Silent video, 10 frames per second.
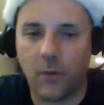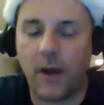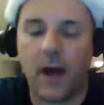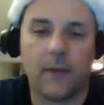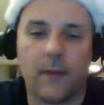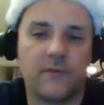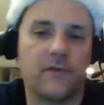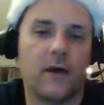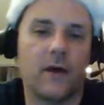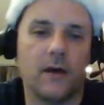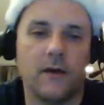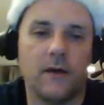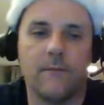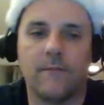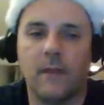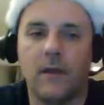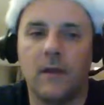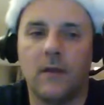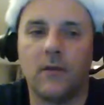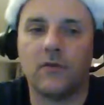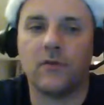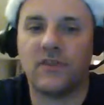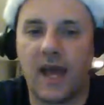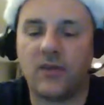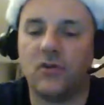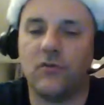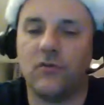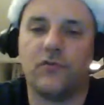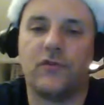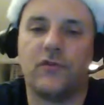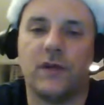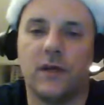Pops, statues.